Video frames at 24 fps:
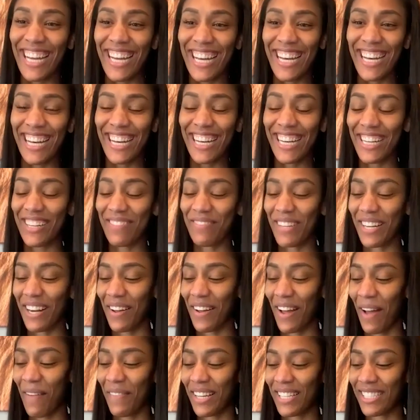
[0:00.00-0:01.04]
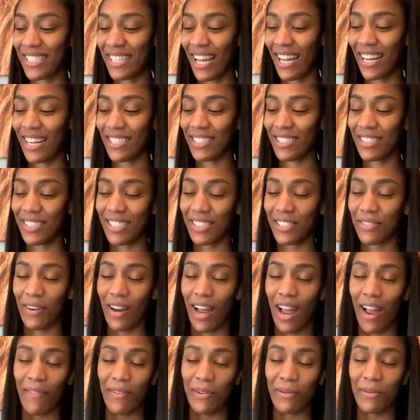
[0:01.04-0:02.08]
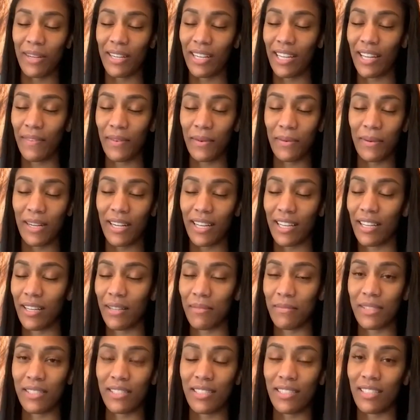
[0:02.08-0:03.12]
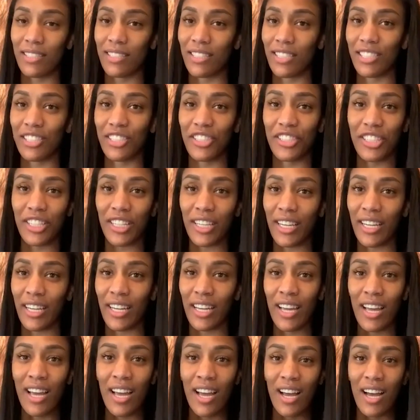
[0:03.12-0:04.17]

But I'm excited just for everyone, even when it comes to just G